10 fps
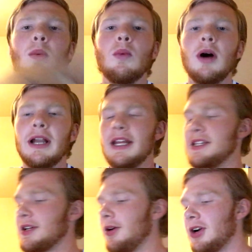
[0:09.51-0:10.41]
What
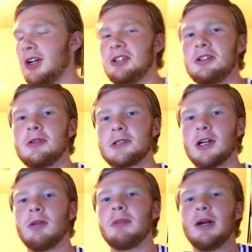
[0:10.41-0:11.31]
is going on, YouTube? So
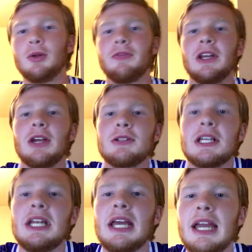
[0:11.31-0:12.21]
coming back with a video
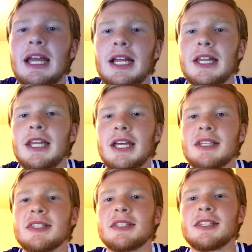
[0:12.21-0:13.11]
today
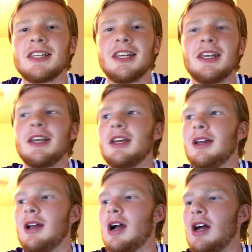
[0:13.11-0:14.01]
that's
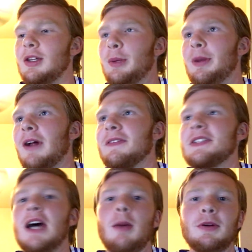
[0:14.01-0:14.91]
a little bit off the
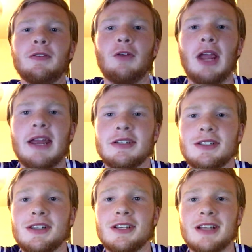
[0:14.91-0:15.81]
topic of free
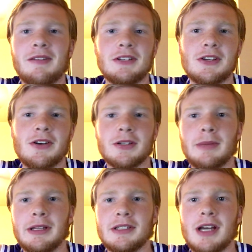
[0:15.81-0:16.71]
agency, because I haven't talked
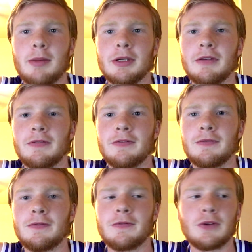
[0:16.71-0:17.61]
about the topic of
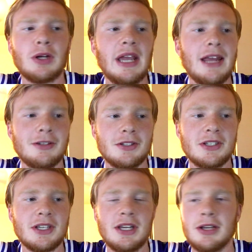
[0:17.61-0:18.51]
free
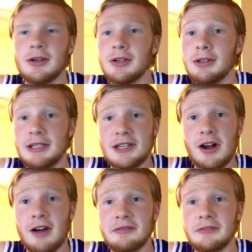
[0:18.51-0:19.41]
agency, or at least
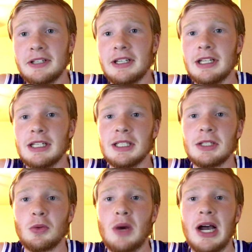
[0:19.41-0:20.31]
off of it, in a
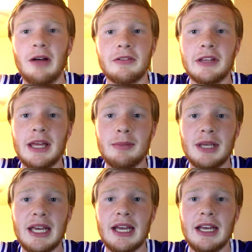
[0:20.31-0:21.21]
little while for the
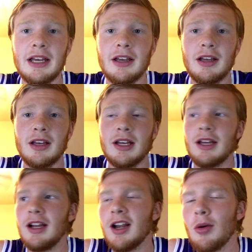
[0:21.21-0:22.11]
NBA.
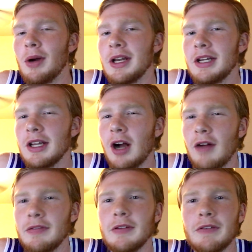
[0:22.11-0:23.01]
And I wanted to get
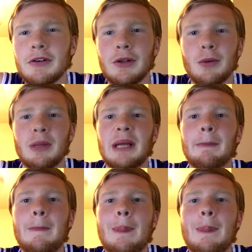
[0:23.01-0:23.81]
off of it for a little bit.